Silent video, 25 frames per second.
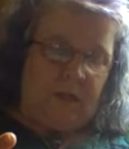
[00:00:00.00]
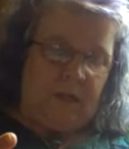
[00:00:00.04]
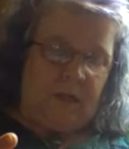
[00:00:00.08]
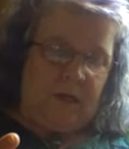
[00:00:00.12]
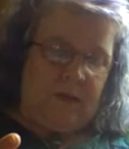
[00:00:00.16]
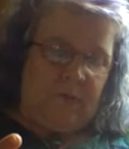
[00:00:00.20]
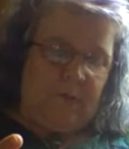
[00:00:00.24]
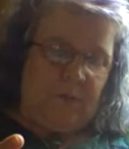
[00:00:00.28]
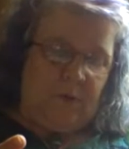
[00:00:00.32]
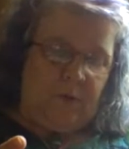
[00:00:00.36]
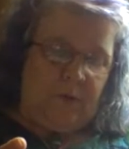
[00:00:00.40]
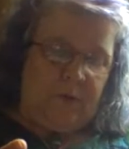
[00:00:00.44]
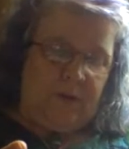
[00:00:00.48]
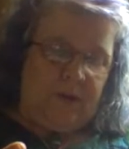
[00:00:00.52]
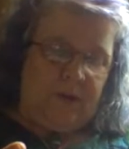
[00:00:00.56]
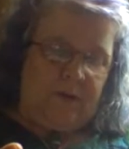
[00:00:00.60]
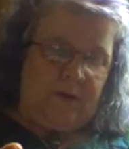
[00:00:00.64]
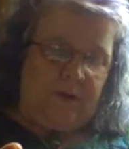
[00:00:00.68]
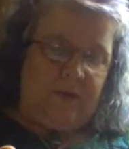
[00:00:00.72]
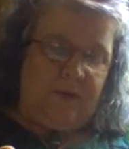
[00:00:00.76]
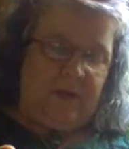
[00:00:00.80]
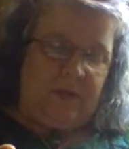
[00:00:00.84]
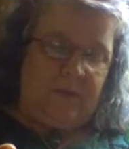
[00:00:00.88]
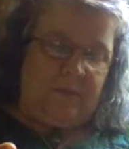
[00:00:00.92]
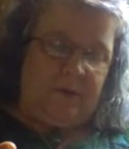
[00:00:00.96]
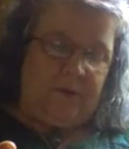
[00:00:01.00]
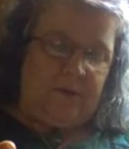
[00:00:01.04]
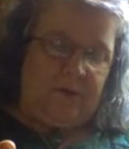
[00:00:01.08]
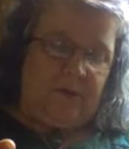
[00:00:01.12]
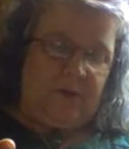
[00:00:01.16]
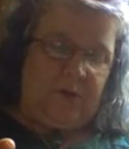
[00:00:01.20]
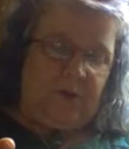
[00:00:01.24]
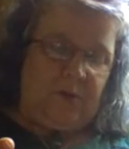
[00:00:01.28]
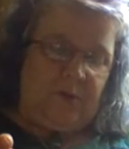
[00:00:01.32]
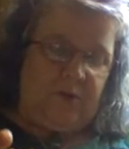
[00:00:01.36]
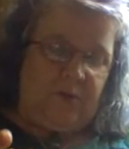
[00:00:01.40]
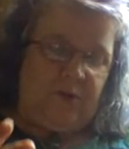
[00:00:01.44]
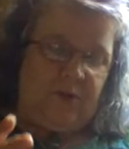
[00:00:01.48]
and I'm only going to be able to
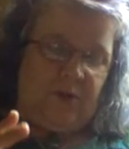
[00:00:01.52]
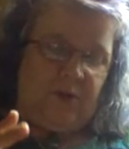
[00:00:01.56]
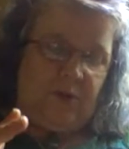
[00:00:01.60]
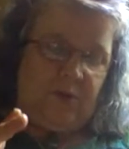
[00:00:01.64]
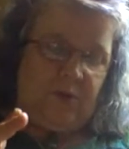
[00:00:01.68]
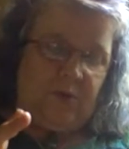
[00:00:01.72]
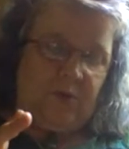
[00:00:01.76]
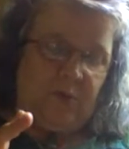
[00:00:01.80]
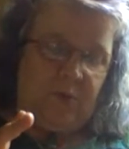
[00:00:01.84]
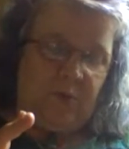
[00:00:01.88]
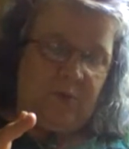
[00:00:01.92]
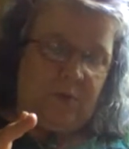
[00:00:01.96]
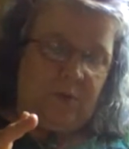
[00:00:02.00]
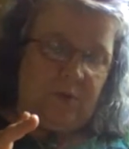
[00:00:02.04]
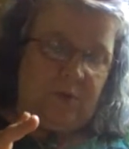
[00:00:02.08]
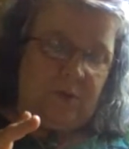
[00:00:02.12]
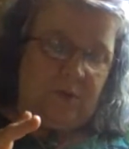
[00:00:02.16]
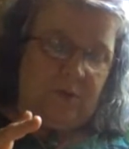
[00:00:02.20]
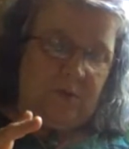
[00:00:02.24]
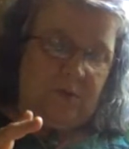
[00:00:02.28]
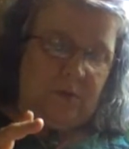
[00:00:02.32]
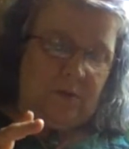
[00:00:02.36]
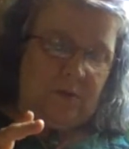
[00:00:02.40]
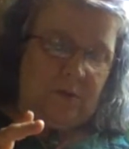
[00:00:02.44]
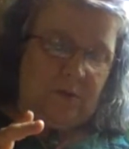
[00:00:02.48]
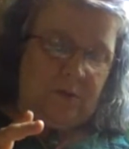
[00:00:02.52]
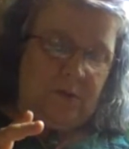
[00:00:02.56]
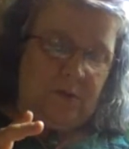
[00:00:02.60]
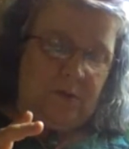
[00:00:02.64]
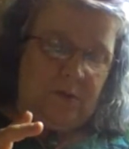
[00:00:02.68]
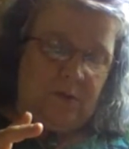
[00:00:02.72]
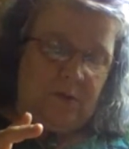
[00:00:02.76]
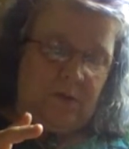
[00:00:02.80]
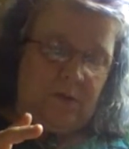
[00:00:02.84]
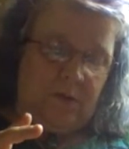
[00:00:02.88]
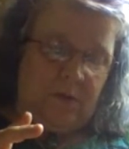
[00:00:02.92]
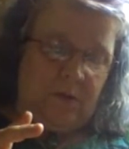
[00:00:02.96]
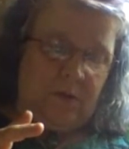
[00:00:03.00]
do two
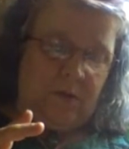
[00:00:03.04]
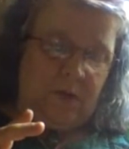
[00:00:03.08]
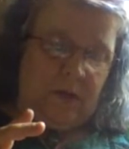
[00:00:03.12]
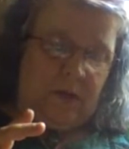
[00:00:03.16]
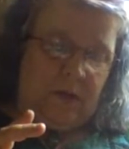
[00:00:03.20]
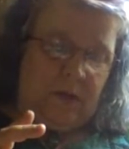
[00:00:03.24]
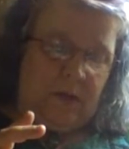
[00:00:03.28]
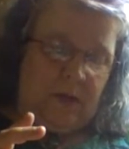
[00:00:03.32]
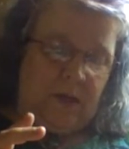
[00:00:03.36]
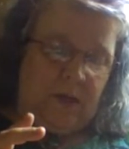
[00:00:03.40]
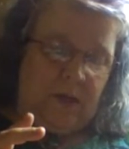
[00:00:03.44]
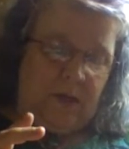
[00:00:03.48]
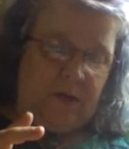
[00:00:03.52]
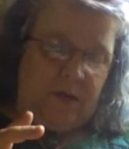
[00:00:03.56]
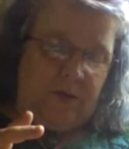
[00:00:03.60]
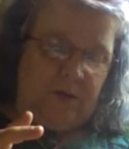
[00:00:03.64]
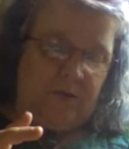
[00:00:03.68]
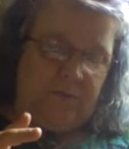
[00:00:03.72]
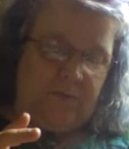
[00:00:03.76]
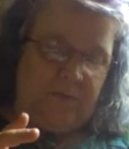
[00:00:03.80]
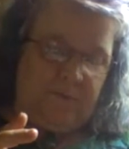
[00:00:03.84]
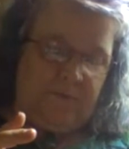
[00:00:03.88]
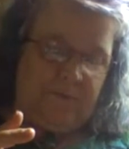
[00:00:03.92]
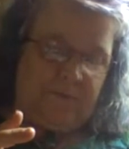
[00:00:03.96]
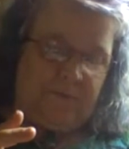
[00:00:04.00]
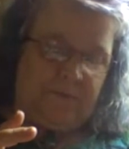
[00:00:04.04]
a year,